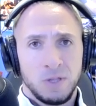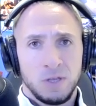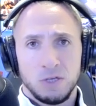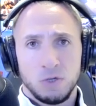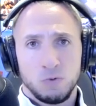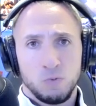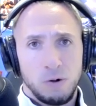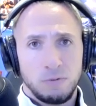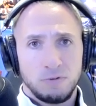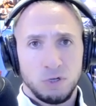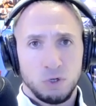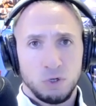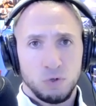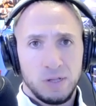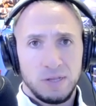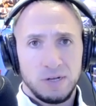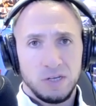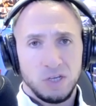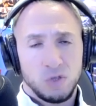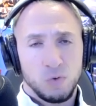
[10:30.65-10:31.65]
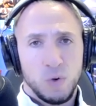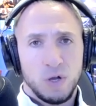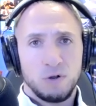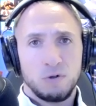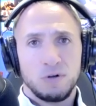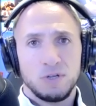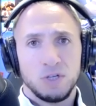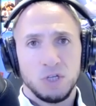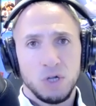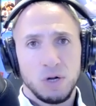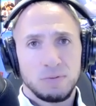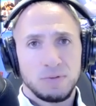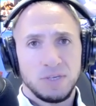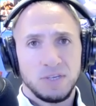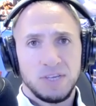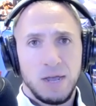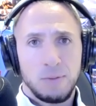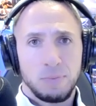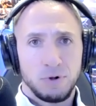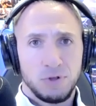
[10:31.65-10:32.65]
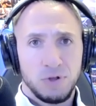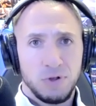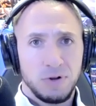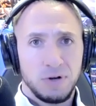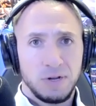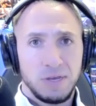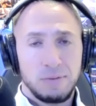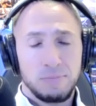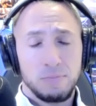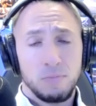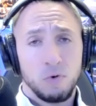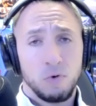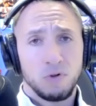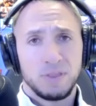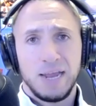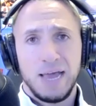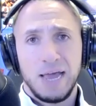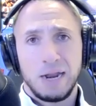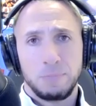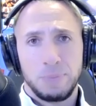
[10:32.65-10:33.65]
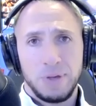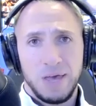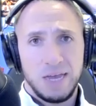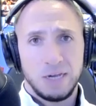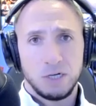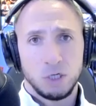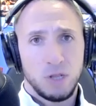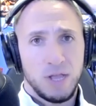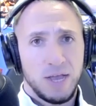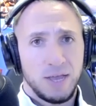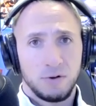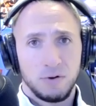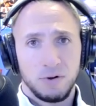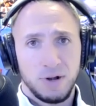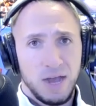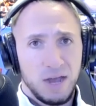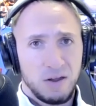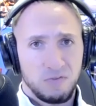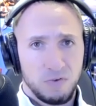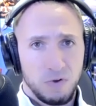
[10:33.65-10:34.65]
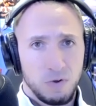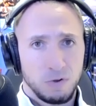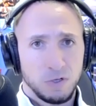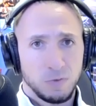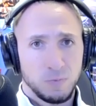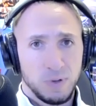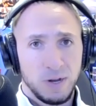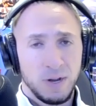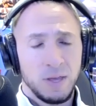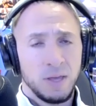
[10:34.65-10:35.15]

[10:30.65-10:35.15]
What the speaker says: Swerve Strickland is the one who deserves this opportunity more than Adam Page, like it or not, folks. But